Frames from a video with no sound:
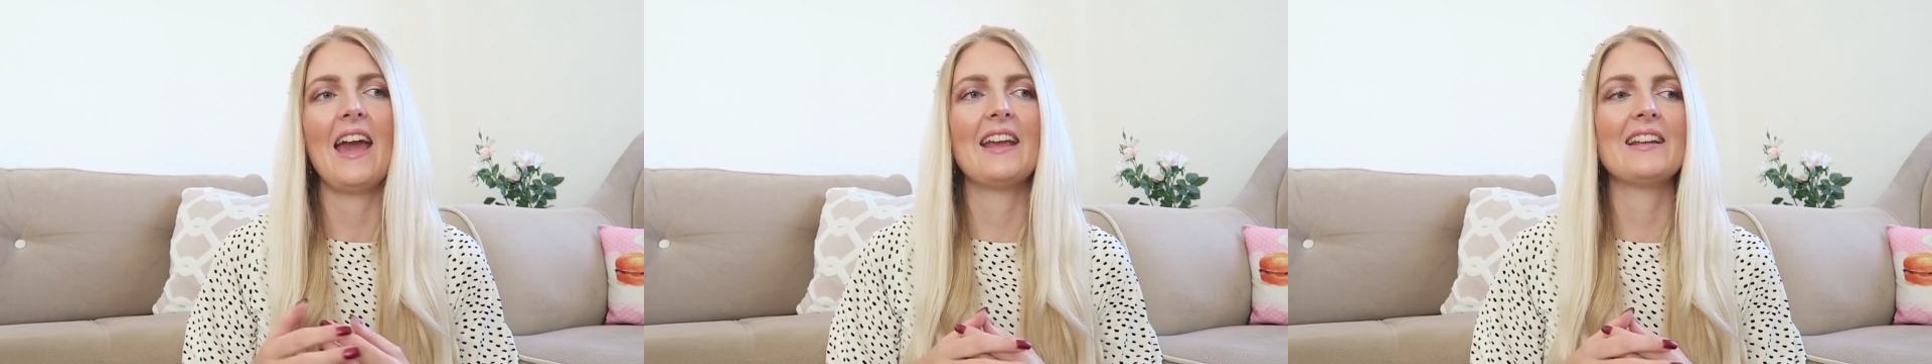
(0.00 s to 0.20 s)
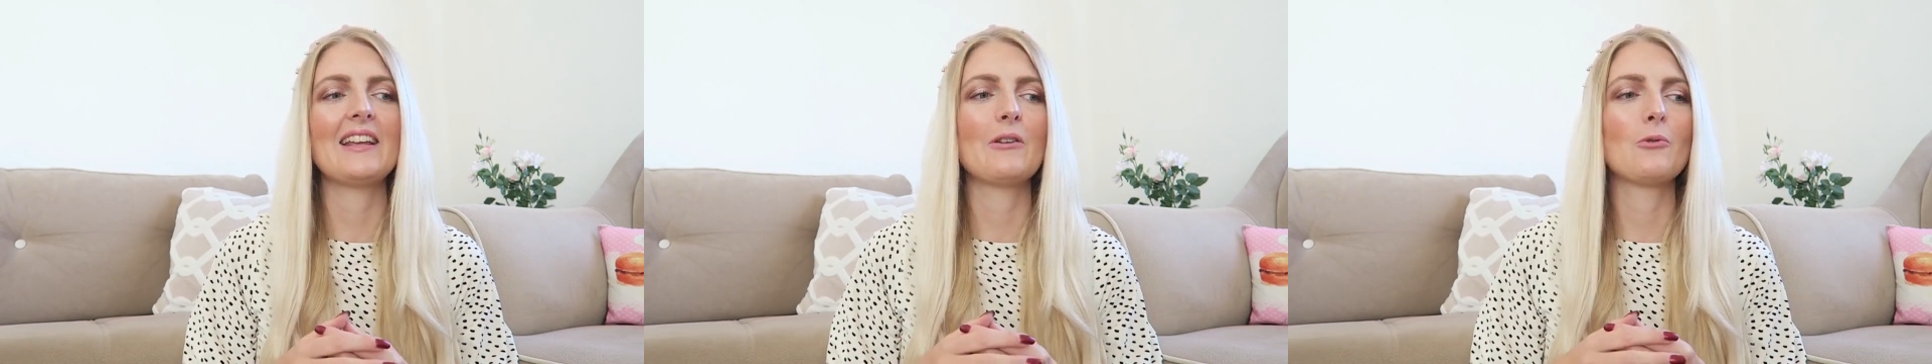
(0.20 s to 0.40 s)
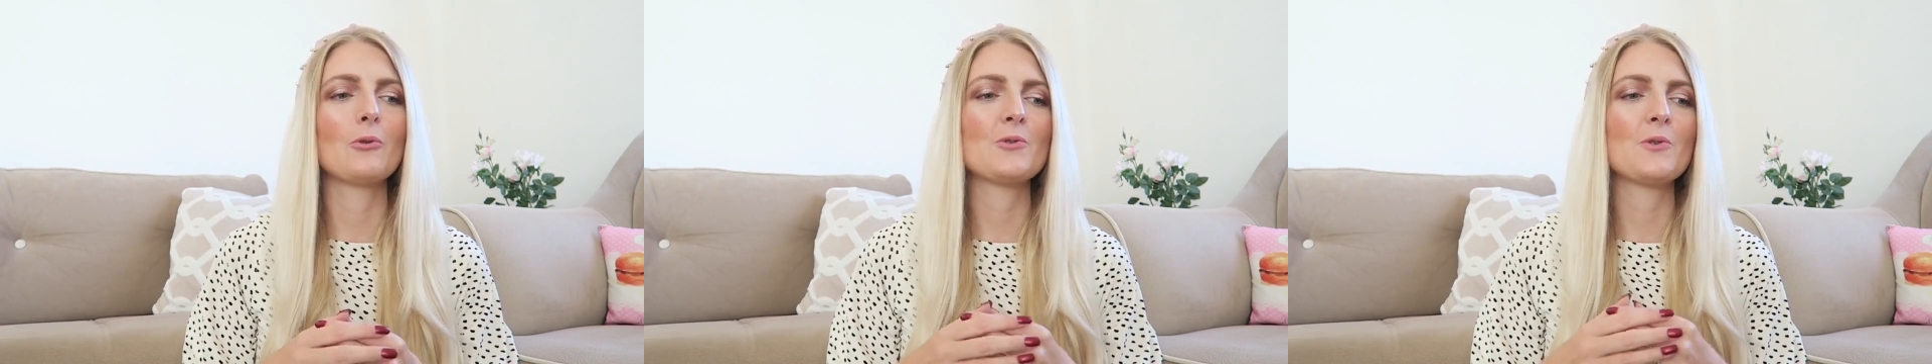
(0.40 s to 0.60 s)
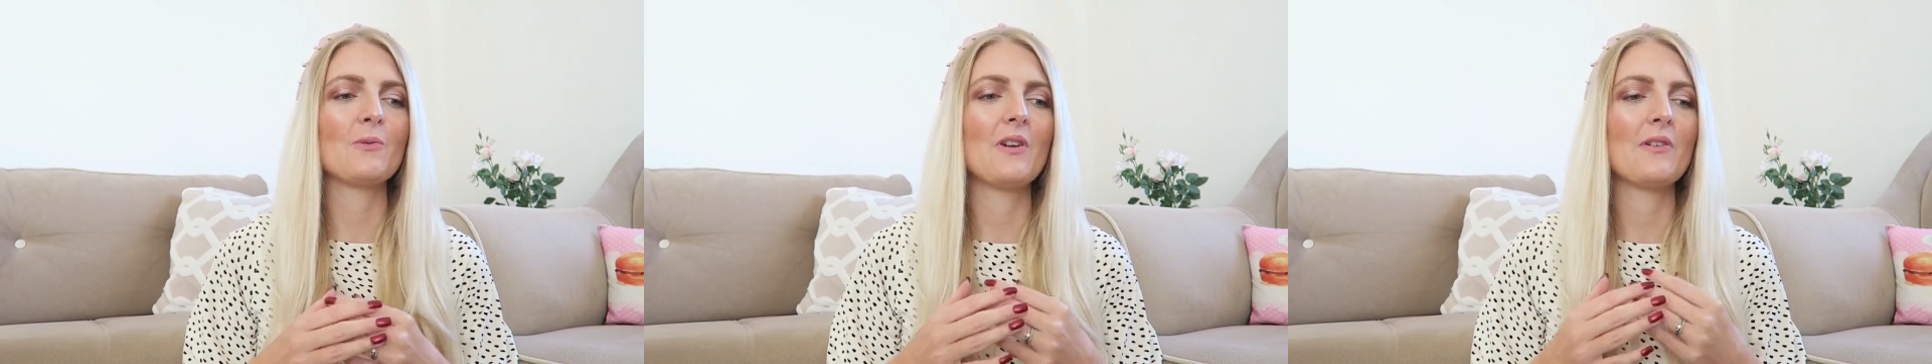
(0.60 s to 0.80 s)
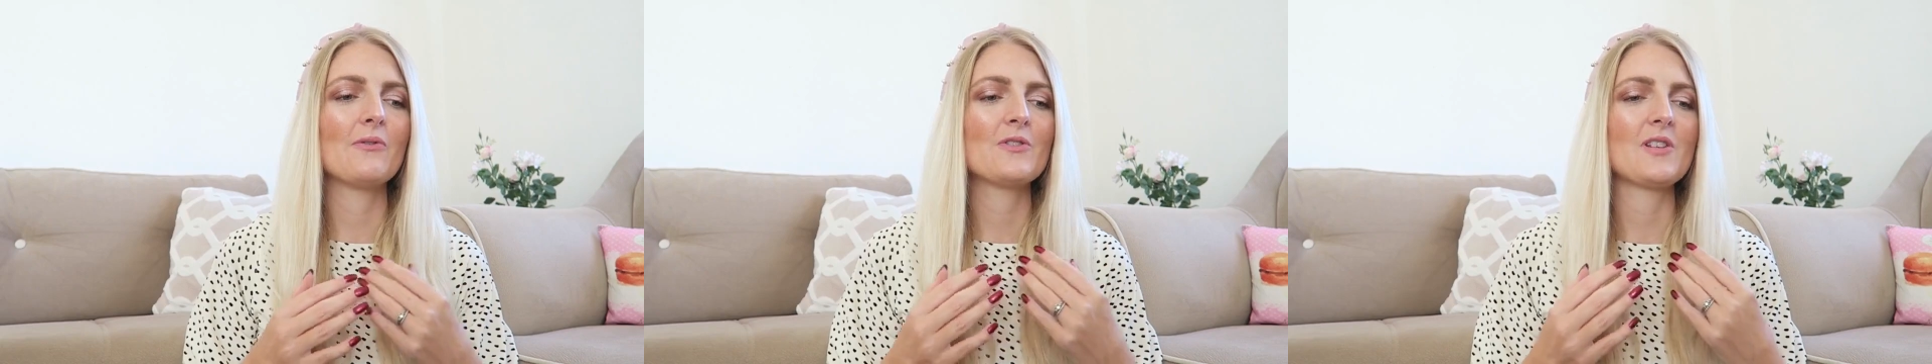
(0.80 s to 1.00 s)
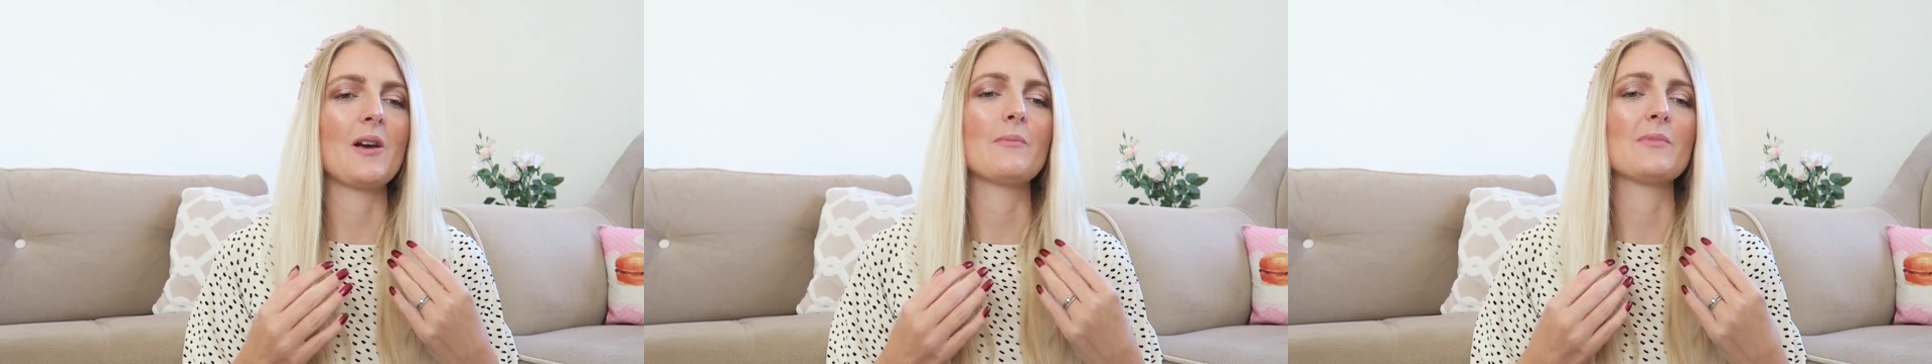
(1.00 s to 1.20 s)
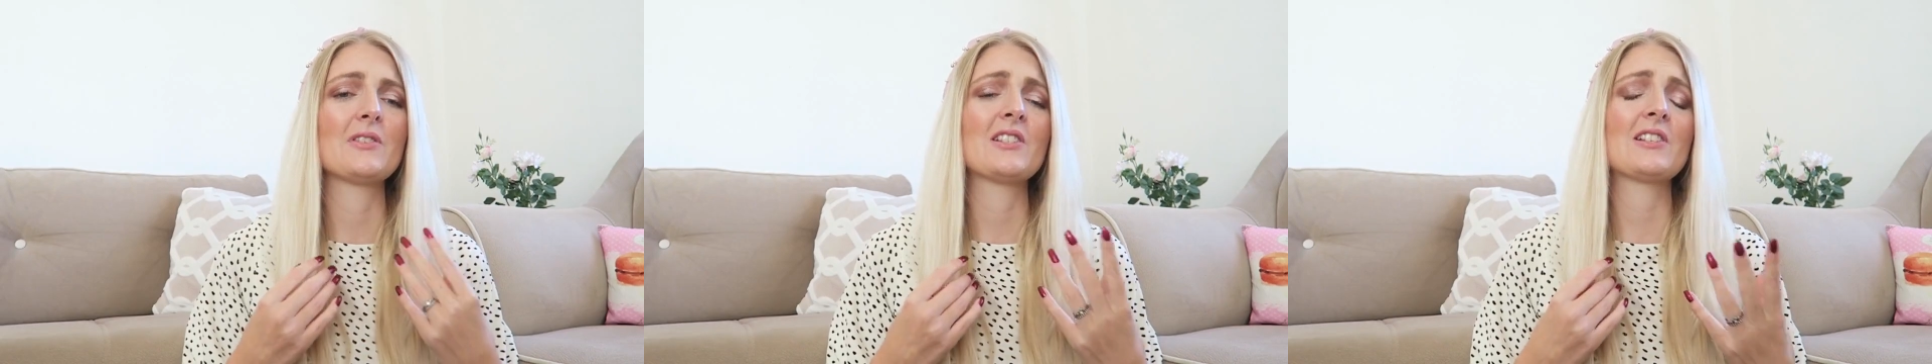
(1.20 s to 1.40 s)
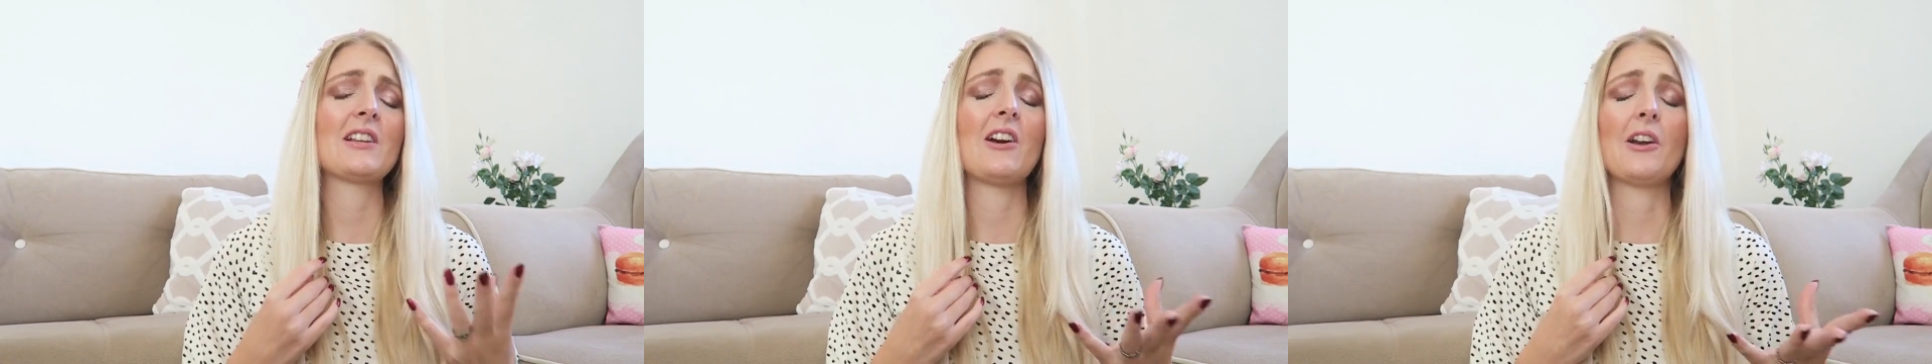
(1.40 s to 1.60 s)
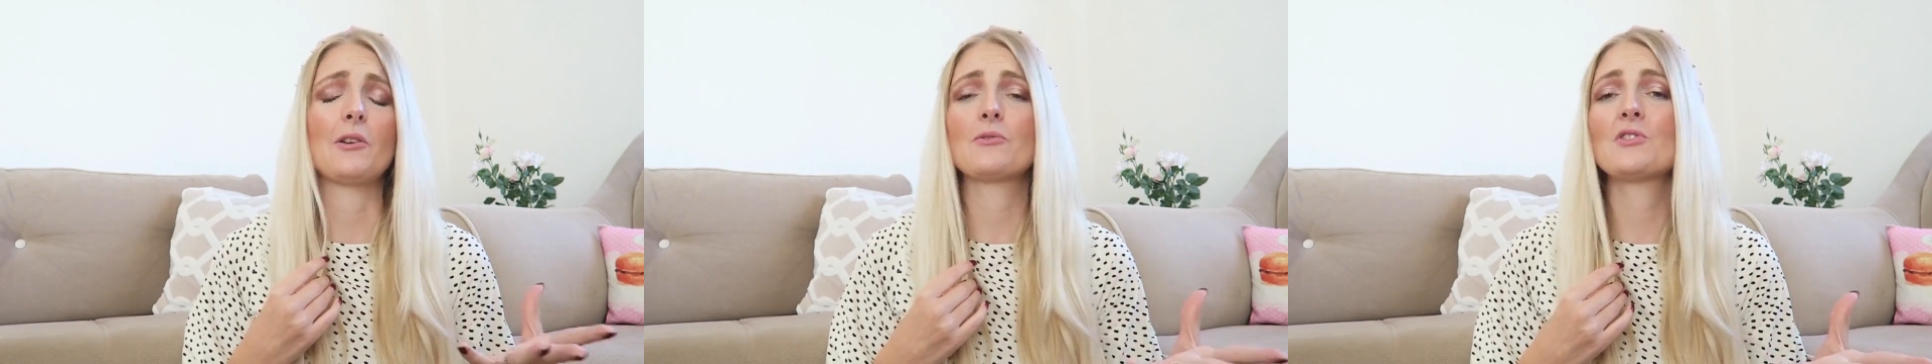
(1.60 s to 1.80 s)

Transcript: and then also with some kind